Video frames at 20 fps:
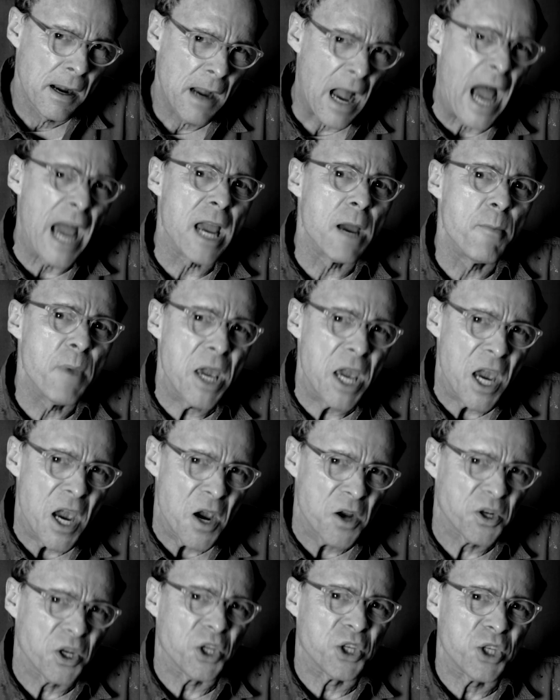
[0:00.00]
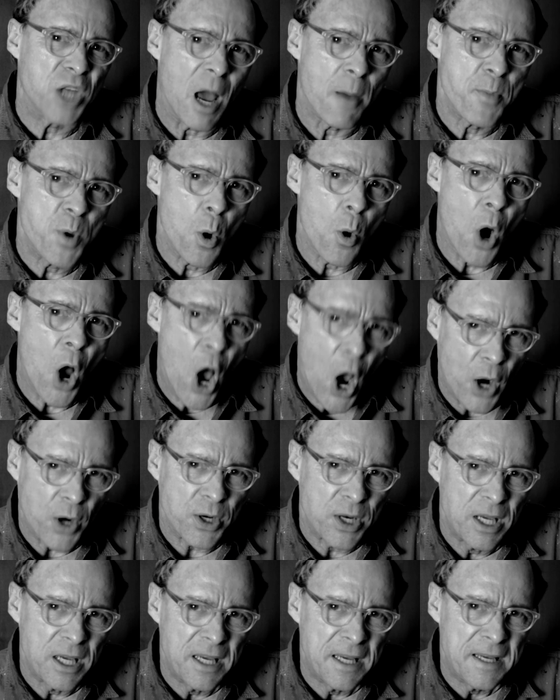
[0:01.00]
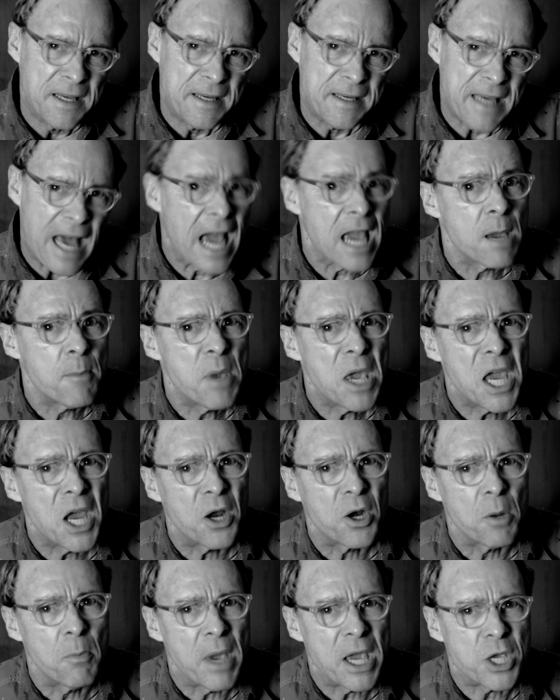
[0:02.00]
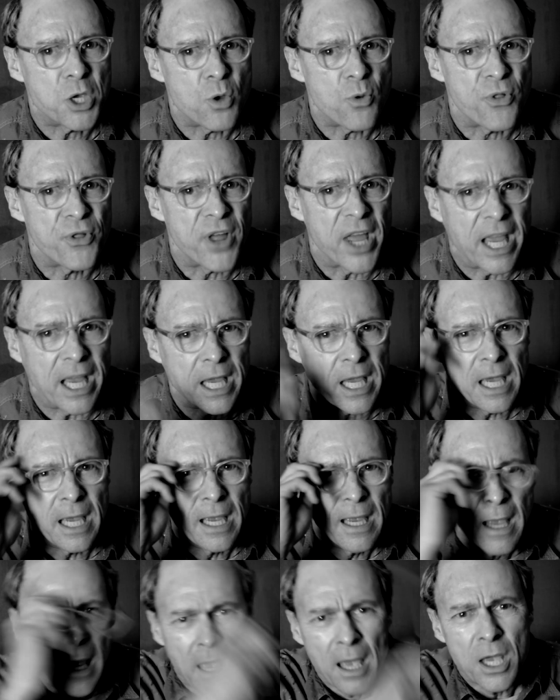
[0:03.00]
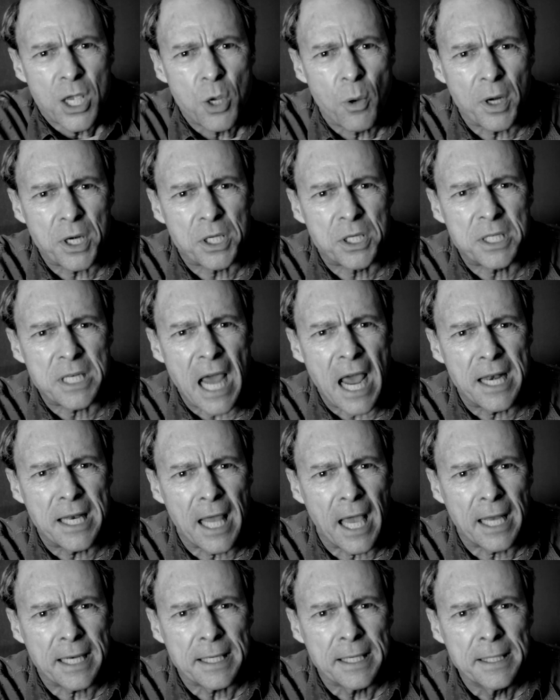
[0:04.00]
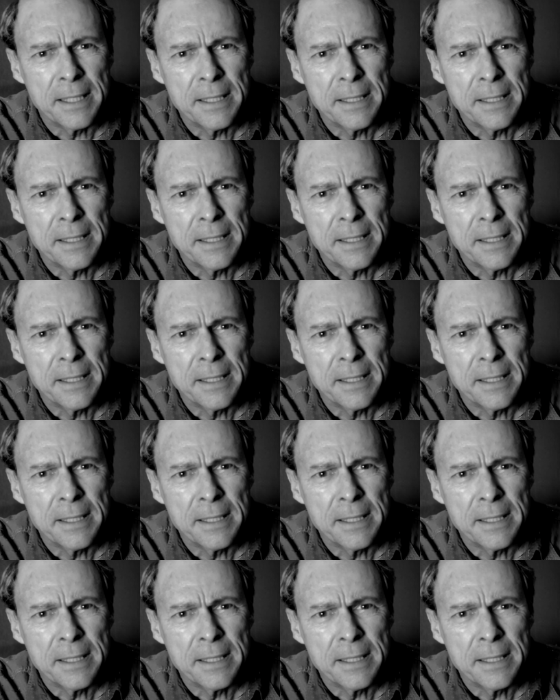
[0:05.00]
I am here to stop your heart. I am here to make you think. You understand that?